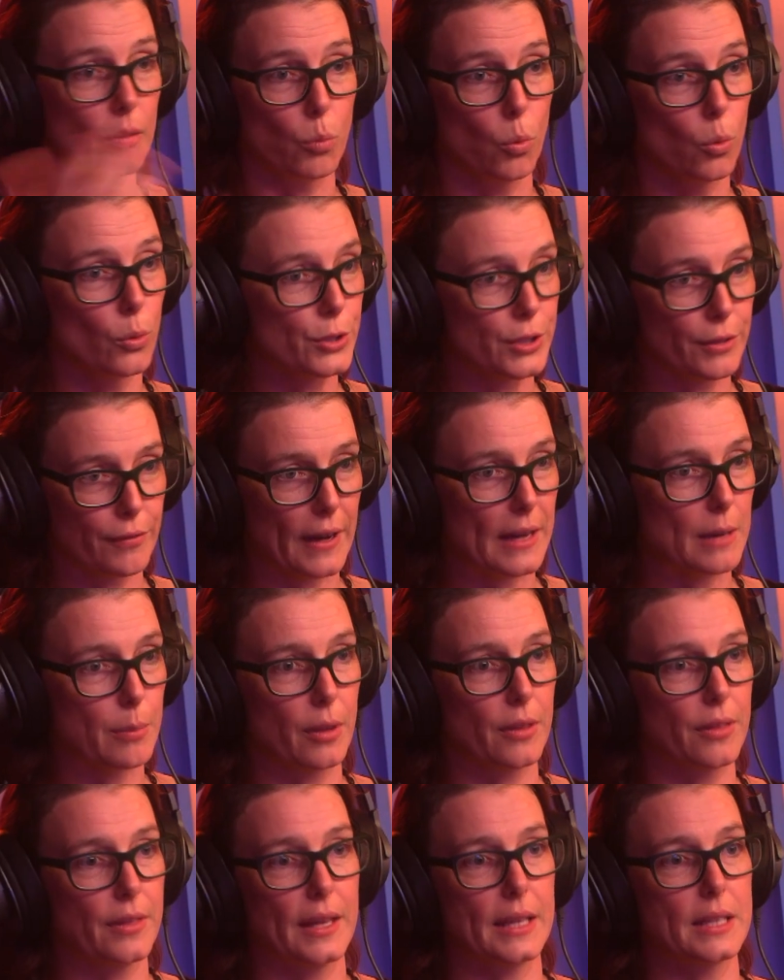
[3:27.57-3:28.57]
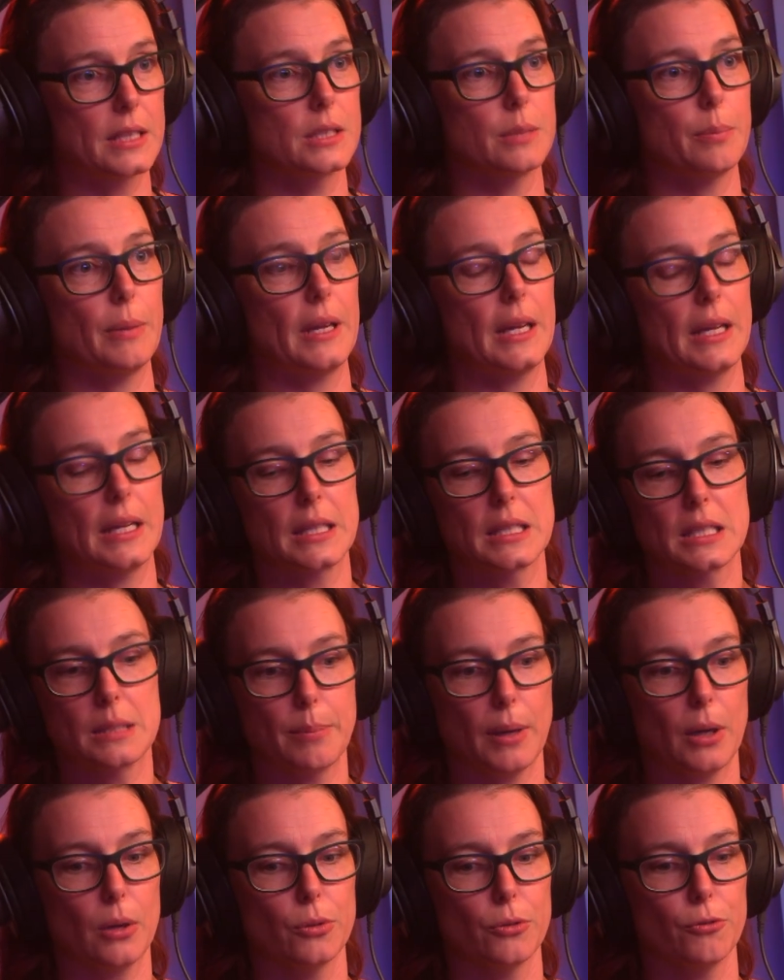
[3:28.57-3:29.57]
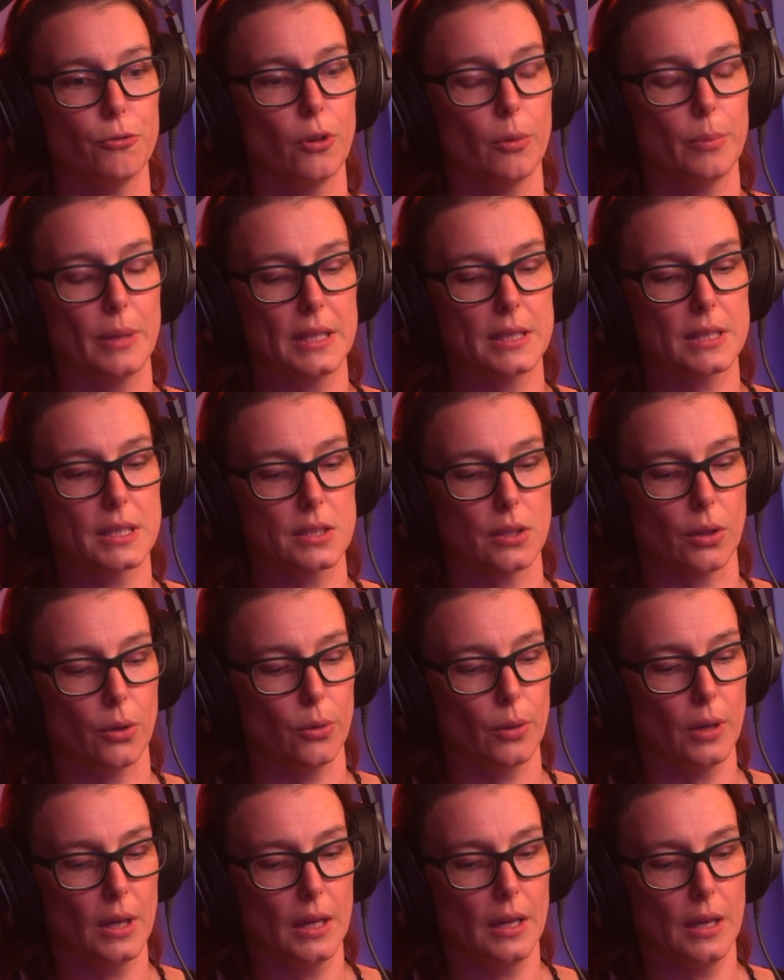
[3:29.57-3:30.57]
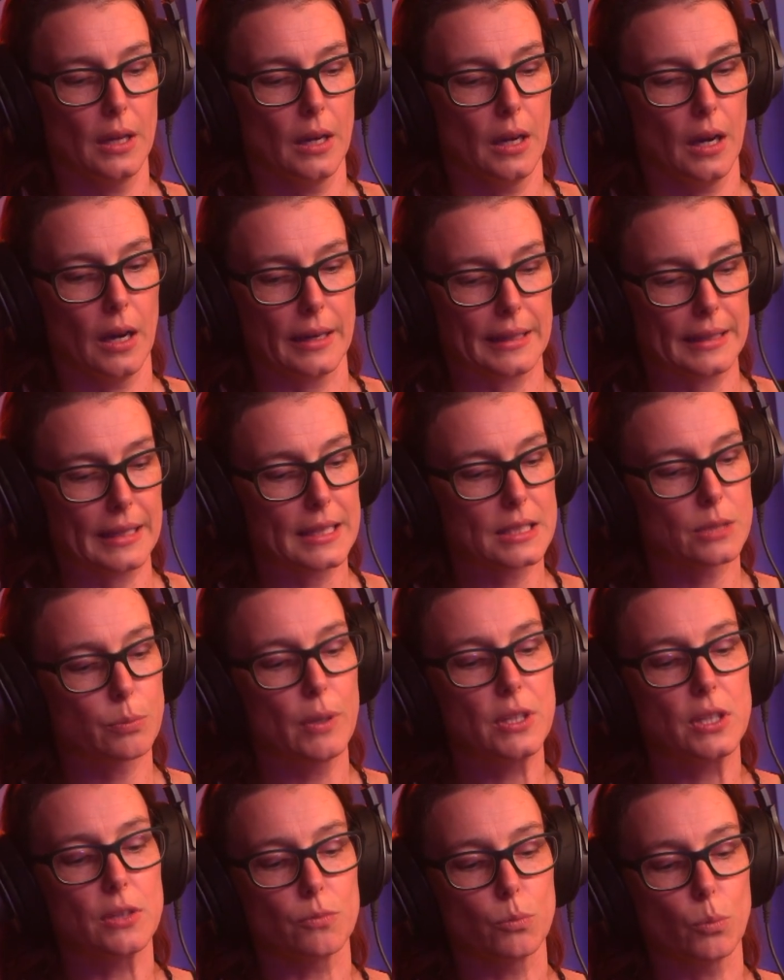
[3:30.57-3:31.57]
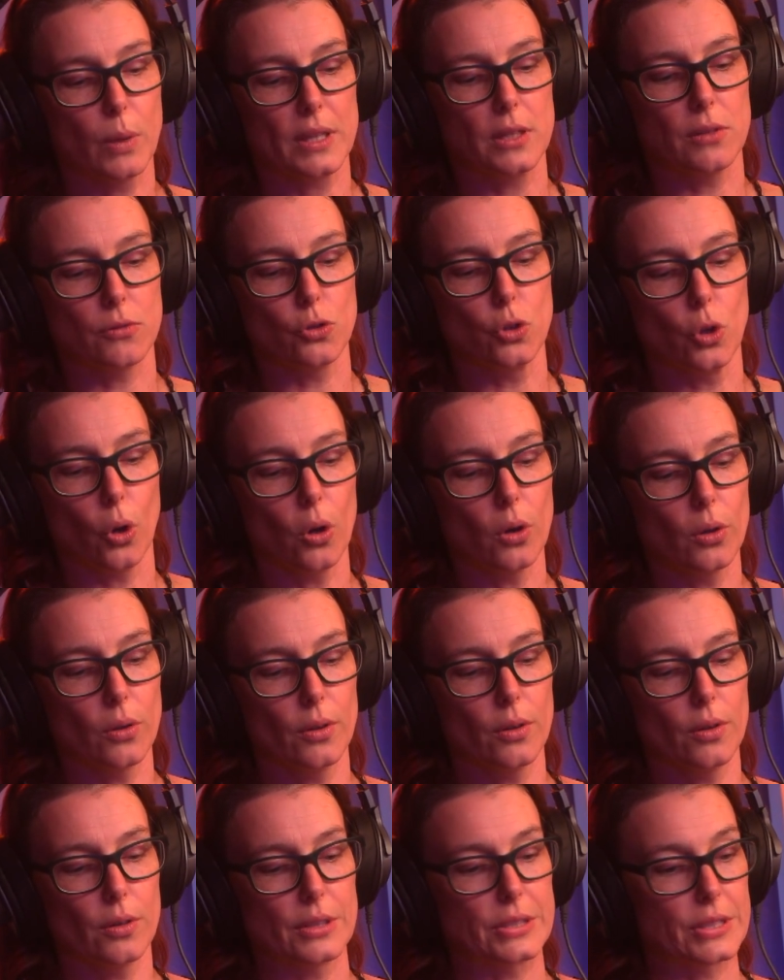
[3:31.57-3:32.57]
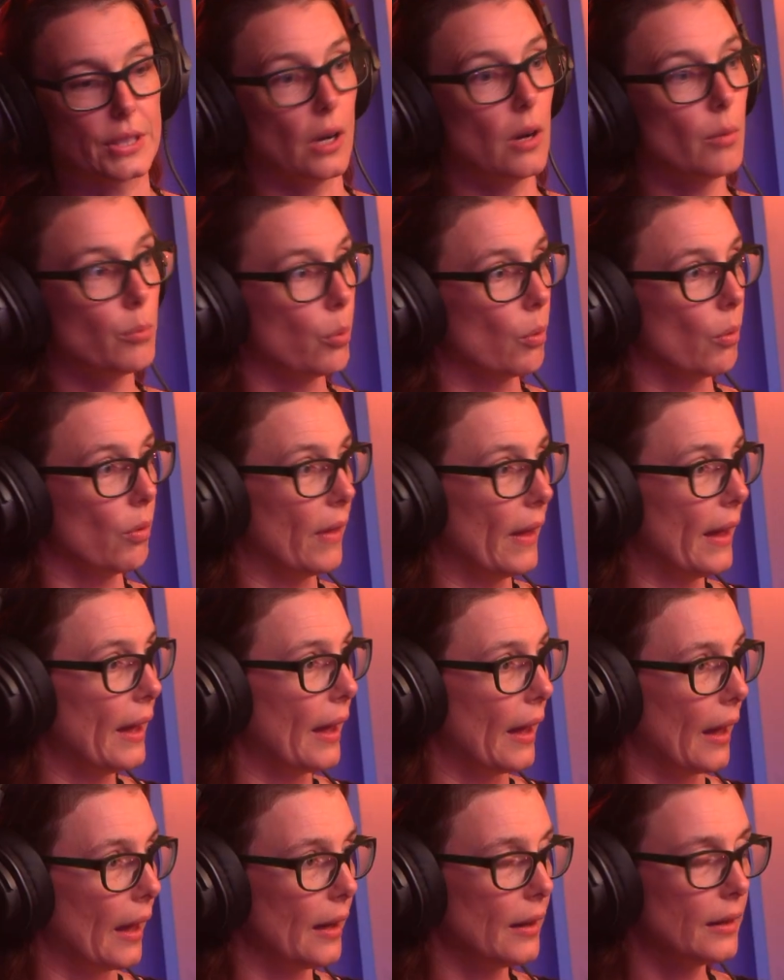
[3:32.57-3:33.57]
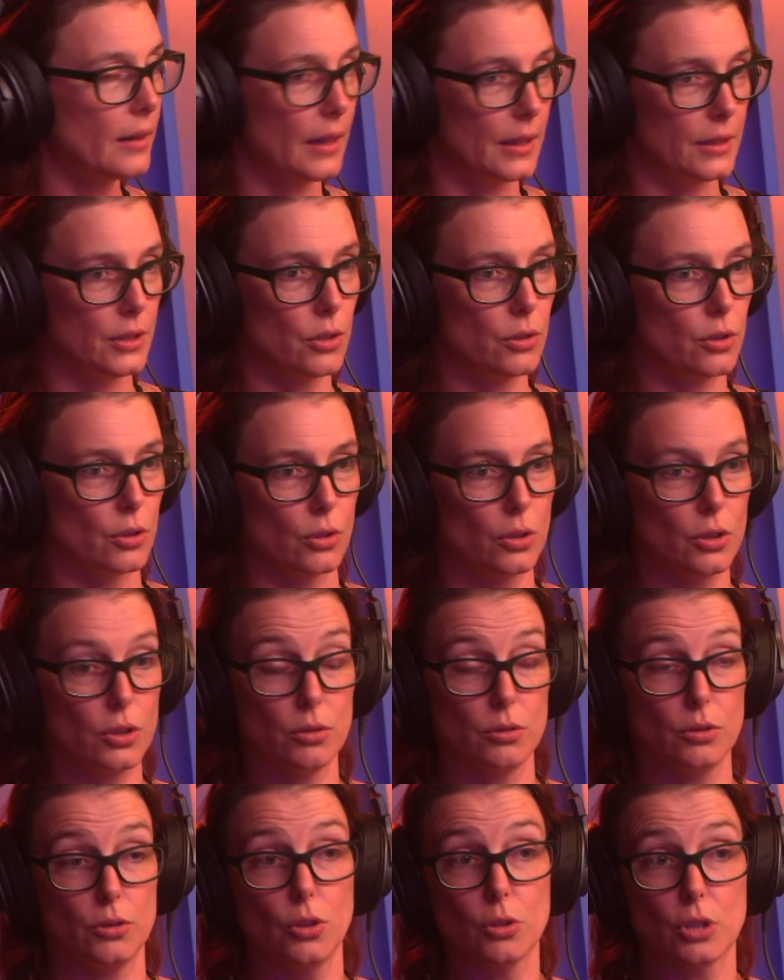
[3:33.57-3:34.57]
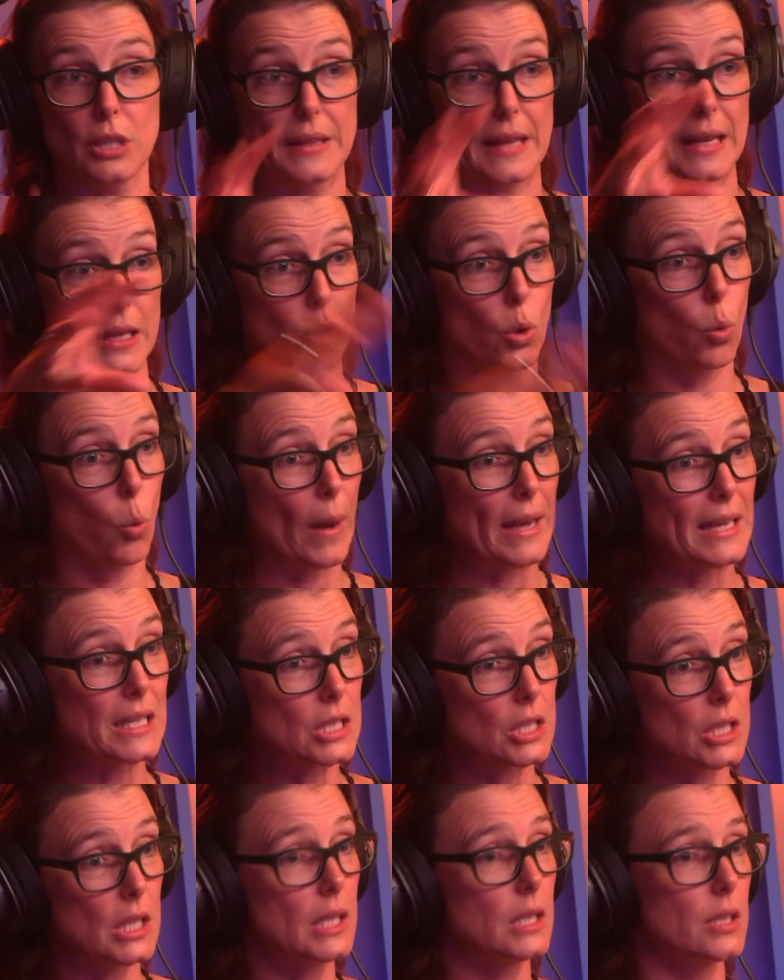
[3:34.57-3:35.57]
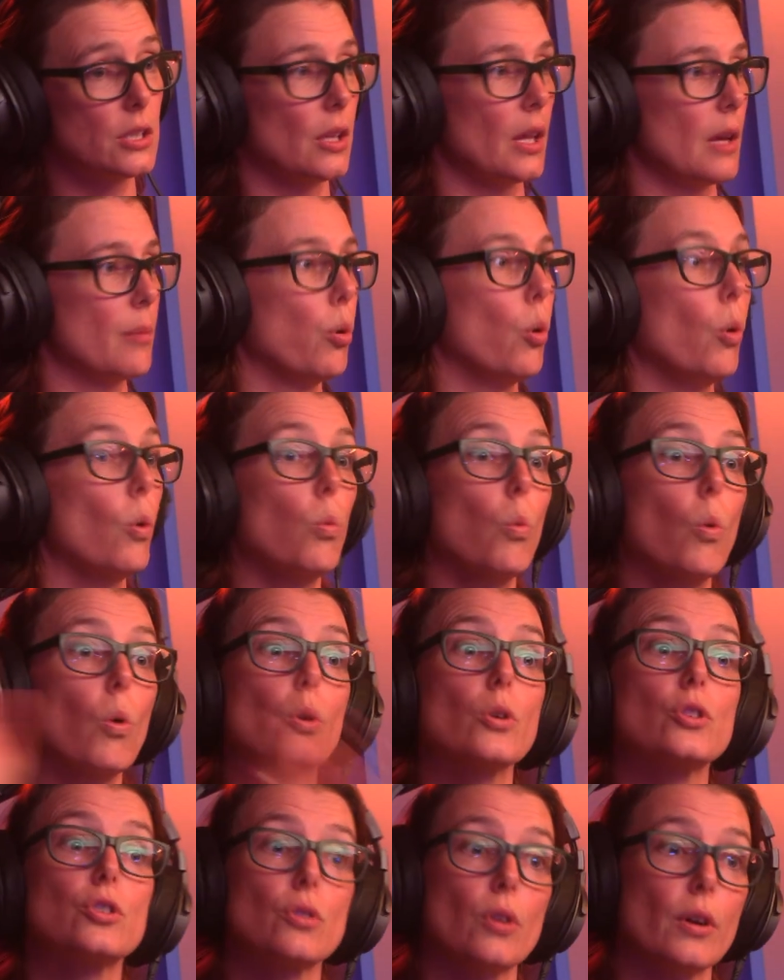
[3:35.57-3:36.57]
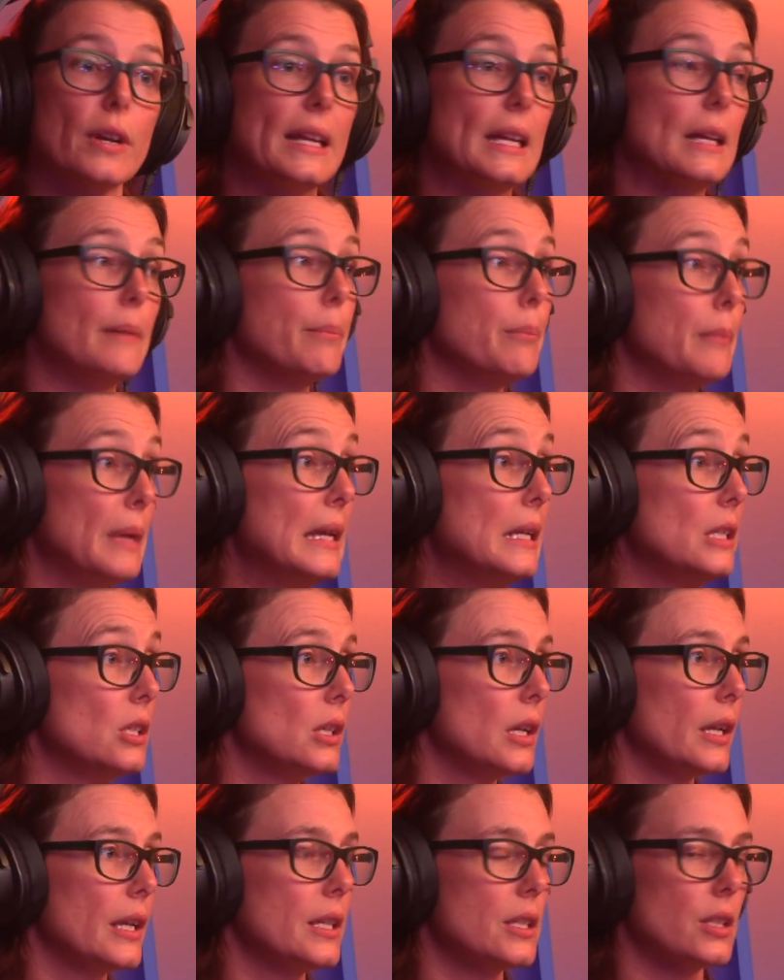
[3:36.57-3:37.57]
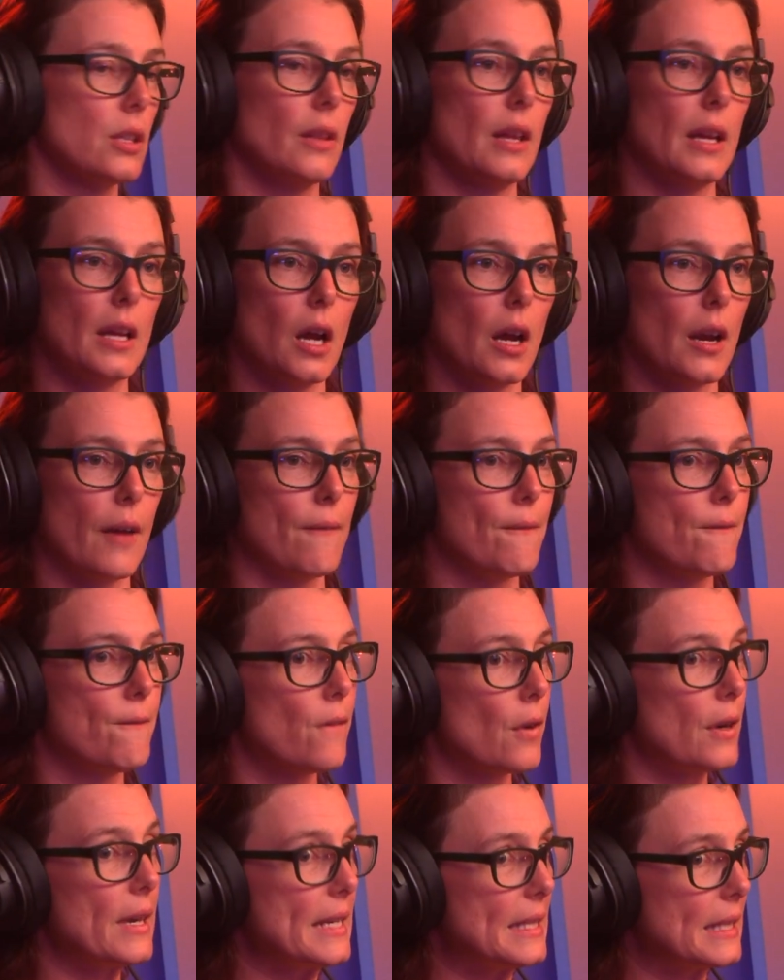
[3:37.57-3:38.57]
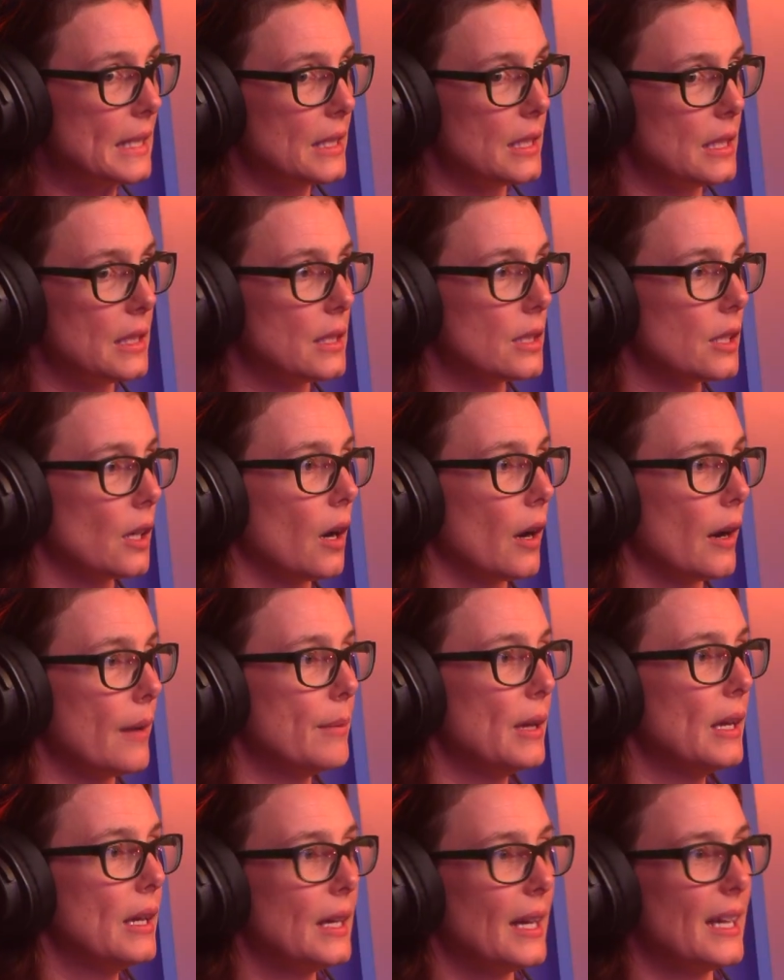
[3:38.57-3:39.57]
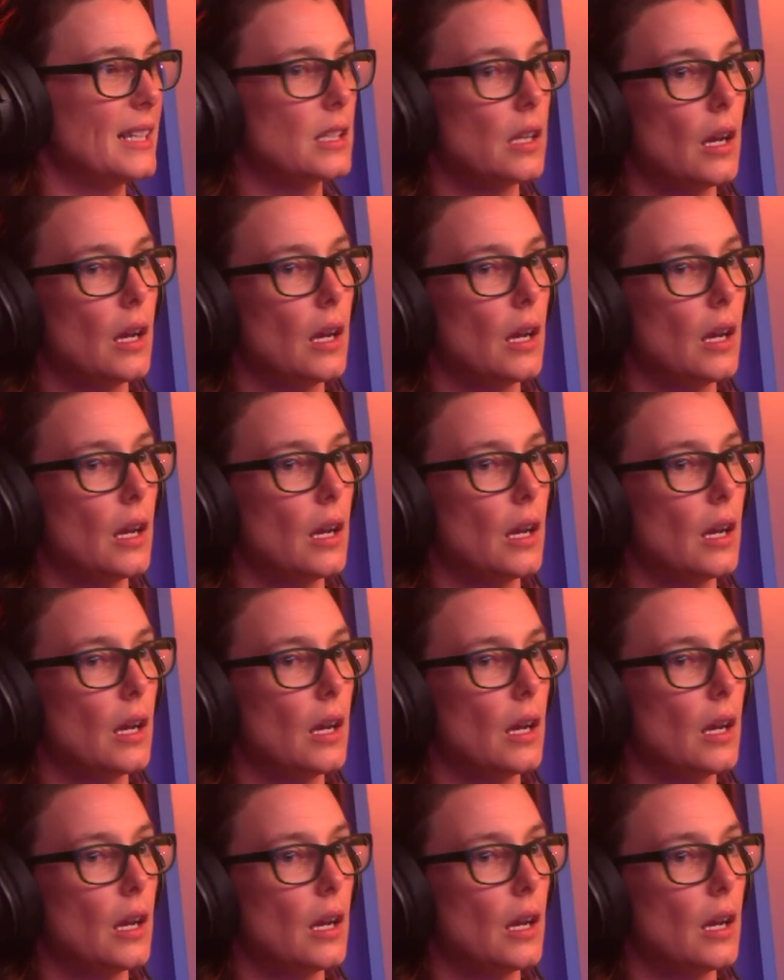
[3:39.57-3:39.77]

water vapor things being expelled from it. So I guess when you've got the sample there, and usually they quench it, so they pour water on it immediately, so they kind of freeze it in time. It's